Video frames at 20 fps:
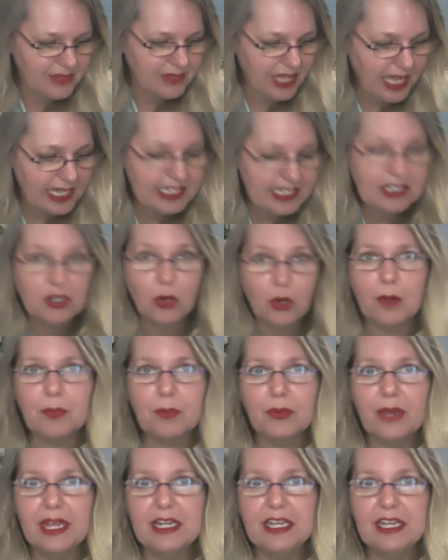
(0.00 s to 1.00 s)
and
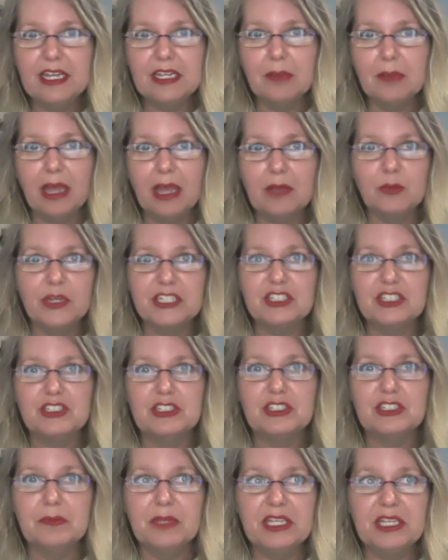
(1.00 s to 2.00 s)
incorporating my
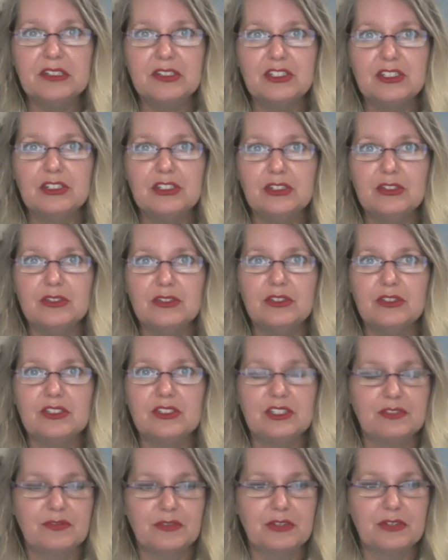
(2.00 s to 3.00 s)
witchdom into the
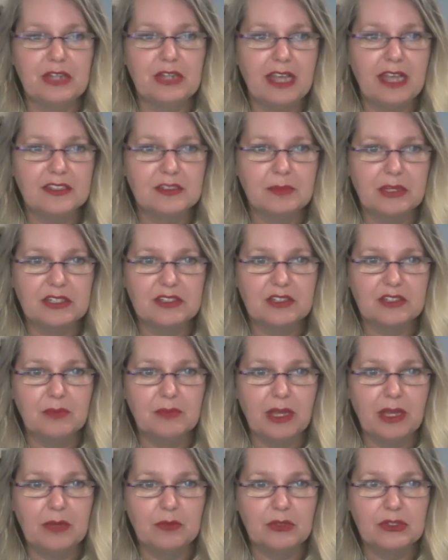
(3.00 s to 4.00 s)
different aspects of
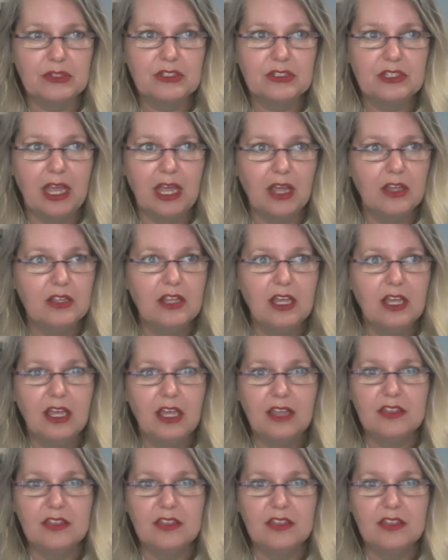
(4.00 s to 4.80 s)
my world now